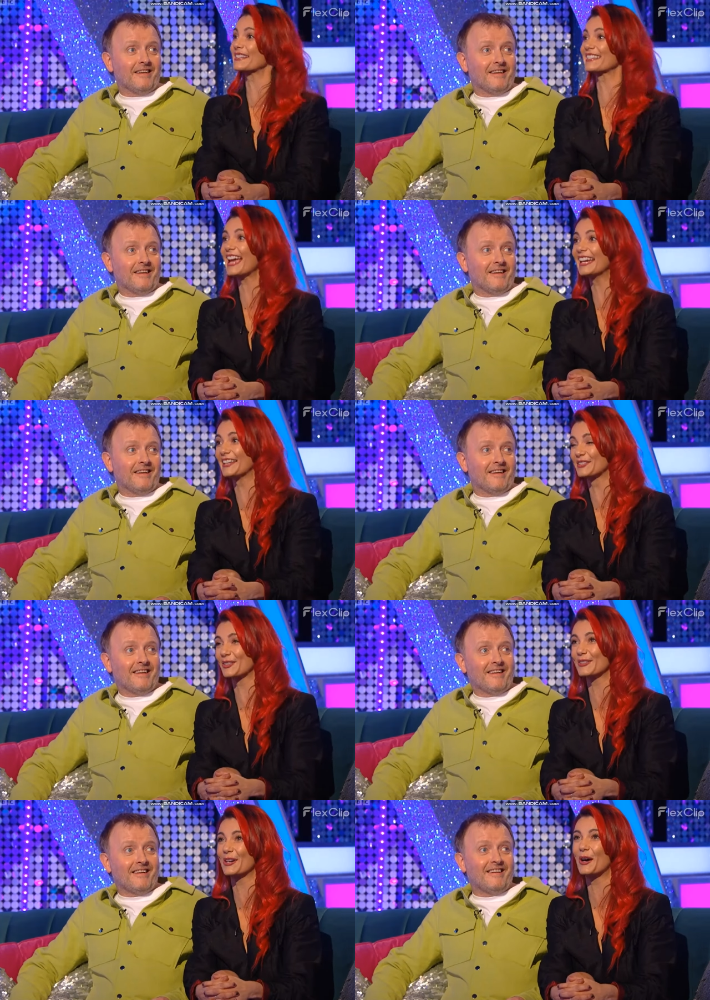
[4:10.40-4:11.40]
Speaker 1: we're saying though,
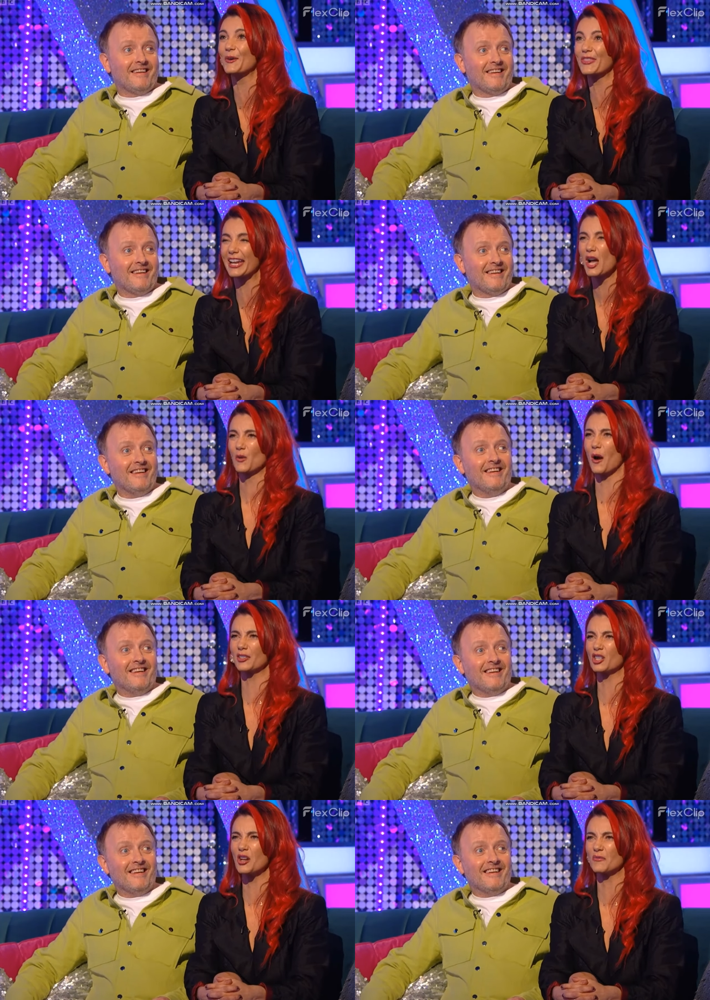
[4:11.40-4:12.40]
during the whole thing.
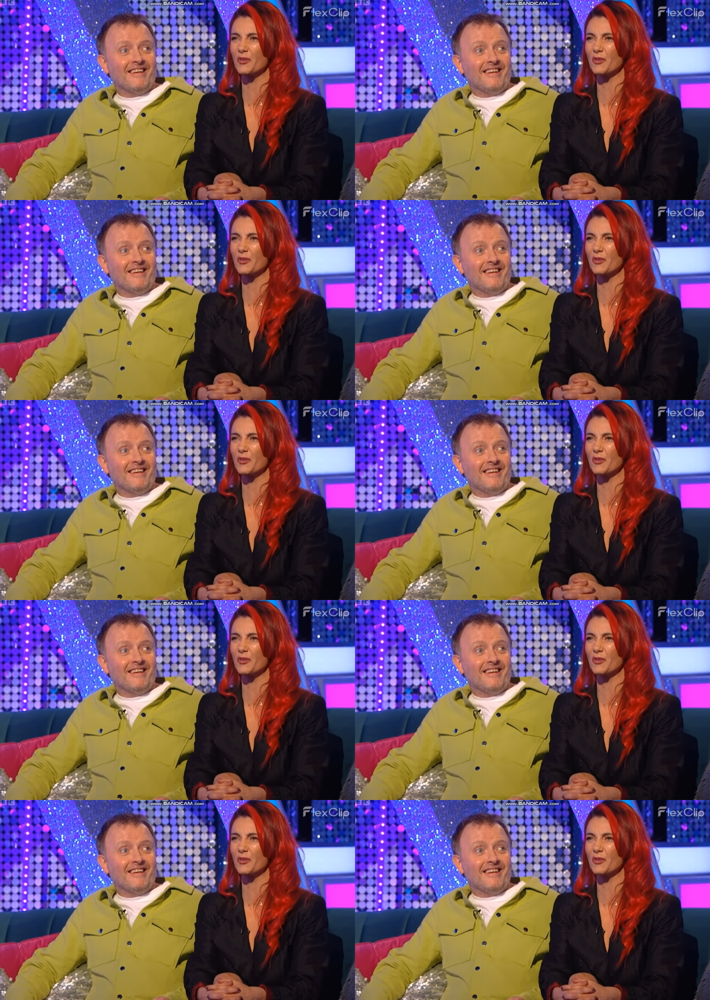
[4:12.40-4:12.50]
One, two,